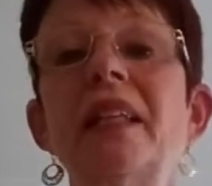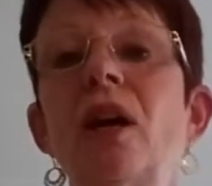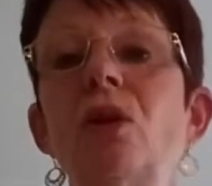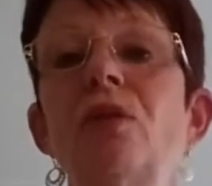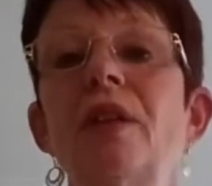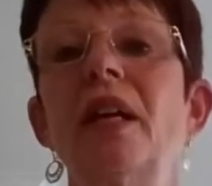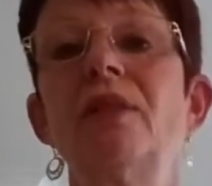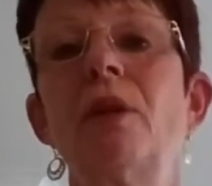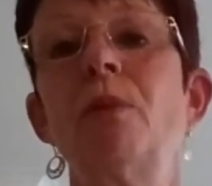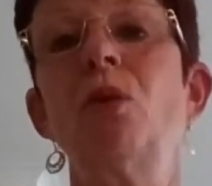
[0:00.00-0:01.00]
that overnight
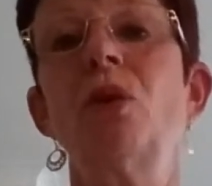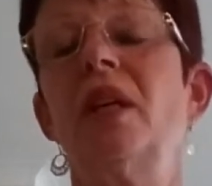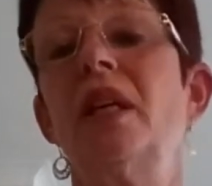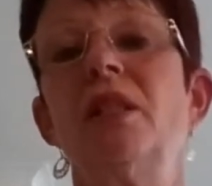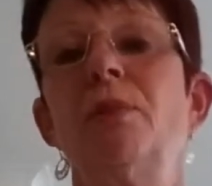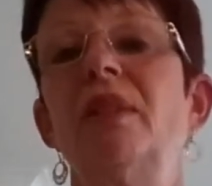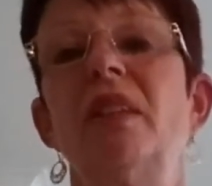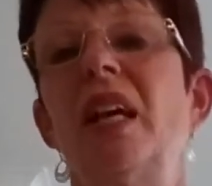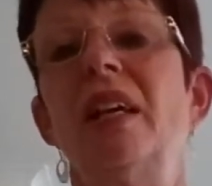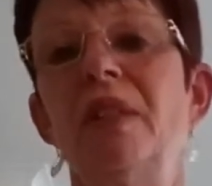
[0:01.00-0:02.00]
if I'm organised,
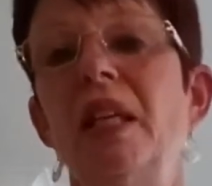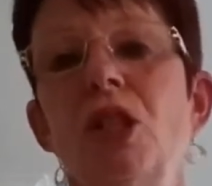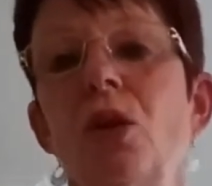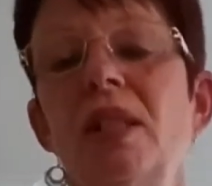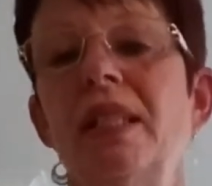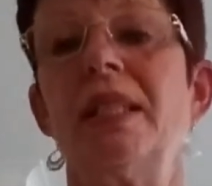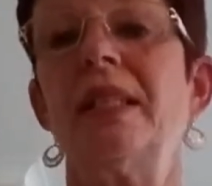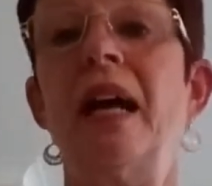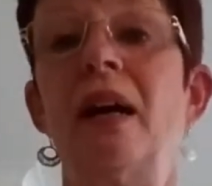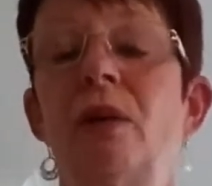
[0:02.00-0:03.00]
but as long as it's
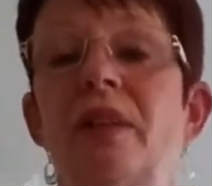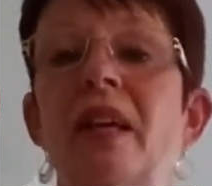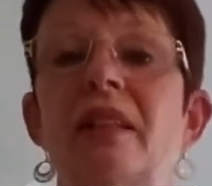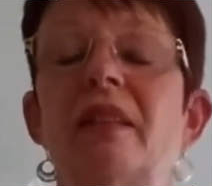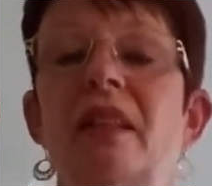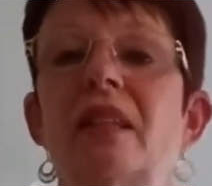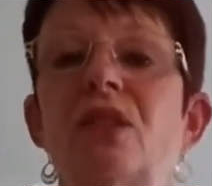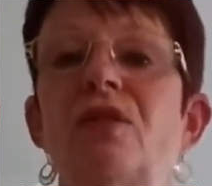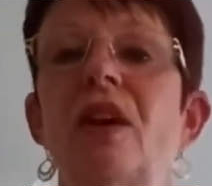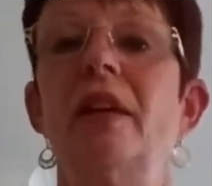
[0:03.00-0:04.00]
an hour,
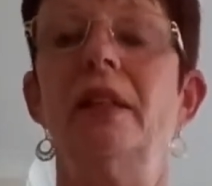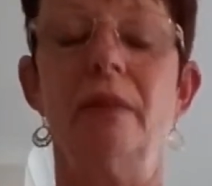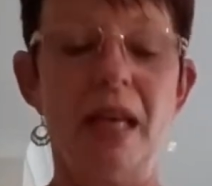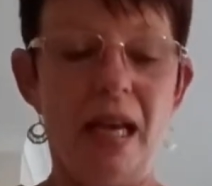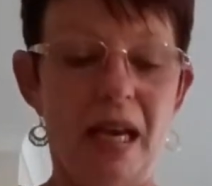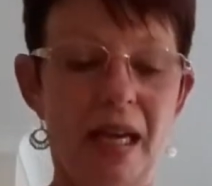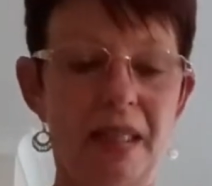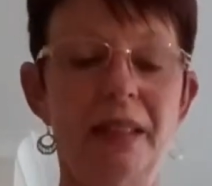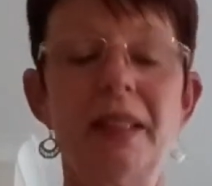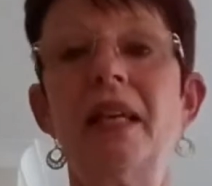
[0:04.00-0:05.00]
that's fine.
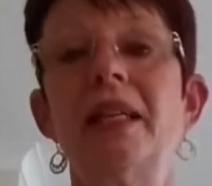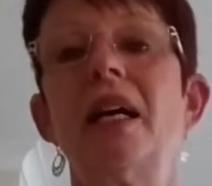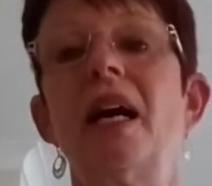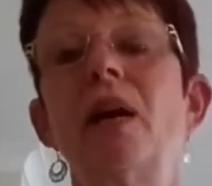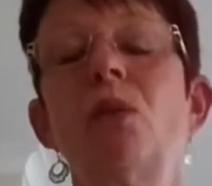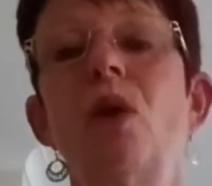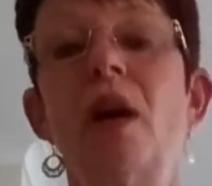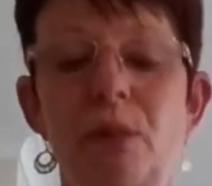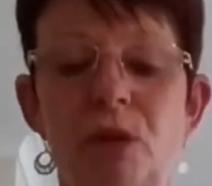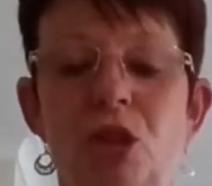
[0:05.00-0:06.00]
And then what
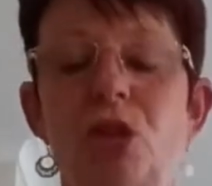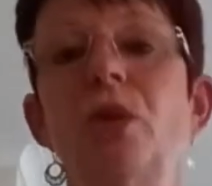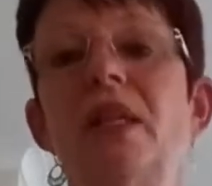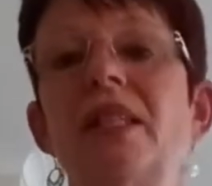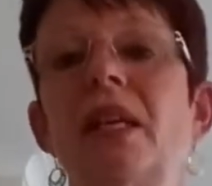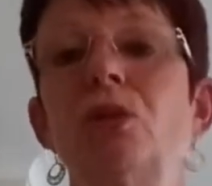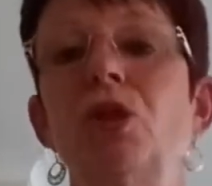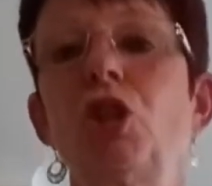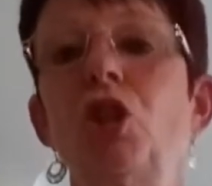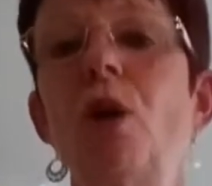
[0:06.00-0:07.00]
I would do is I
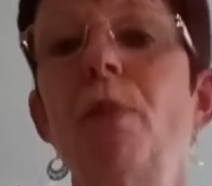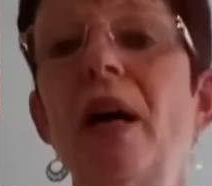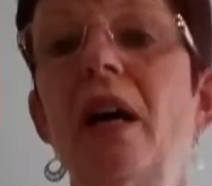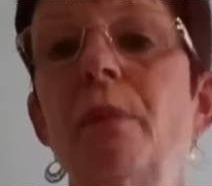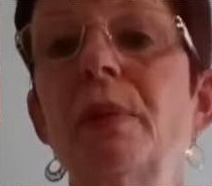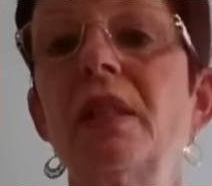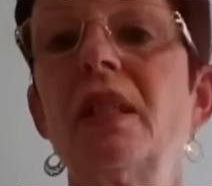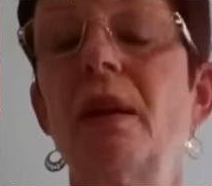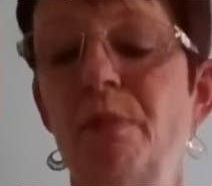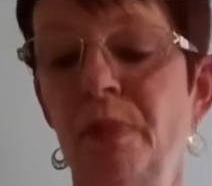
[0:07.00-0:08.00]
would chop up
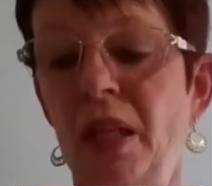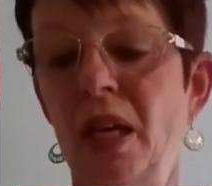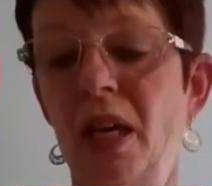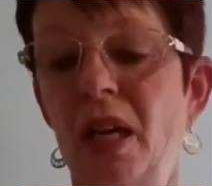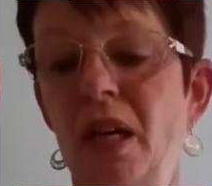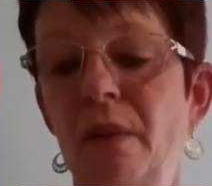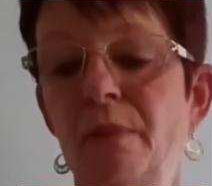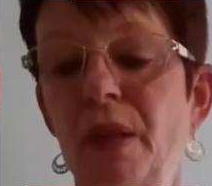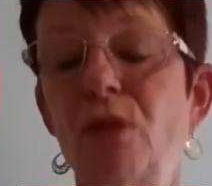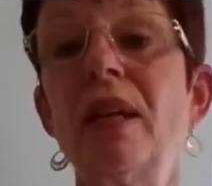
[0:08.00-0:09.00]
some
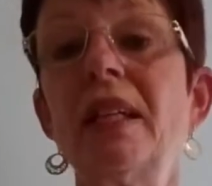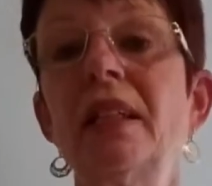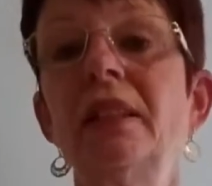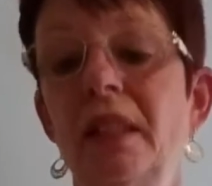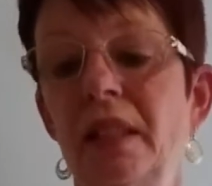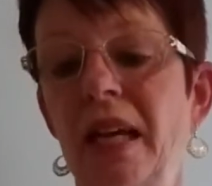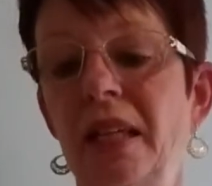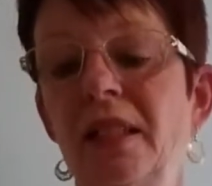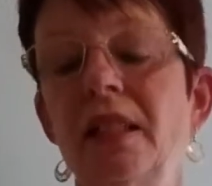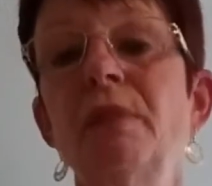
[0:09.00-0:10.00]
red onion
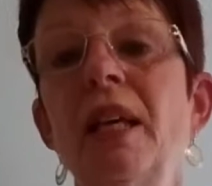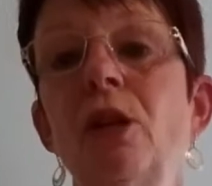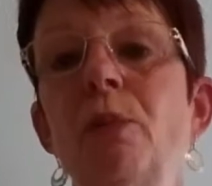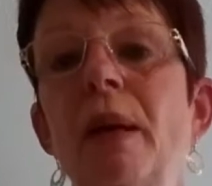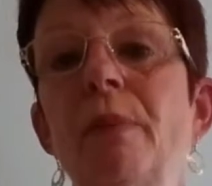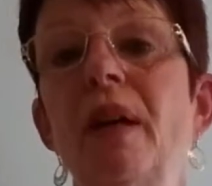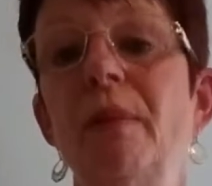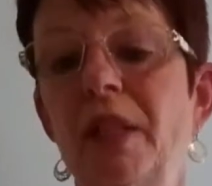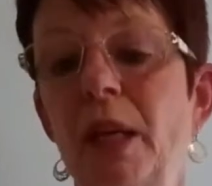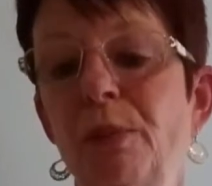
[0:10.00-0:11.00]
and some yellow
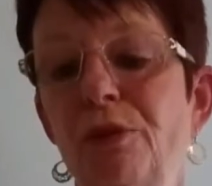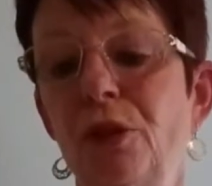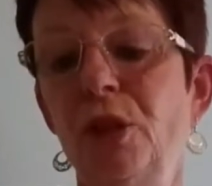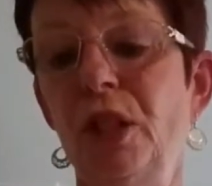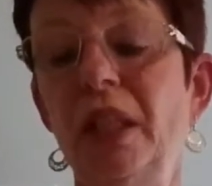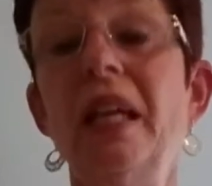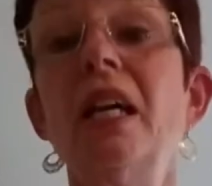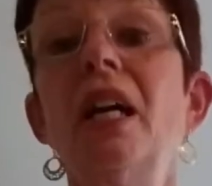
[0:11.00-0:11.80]
pepper. I prefer the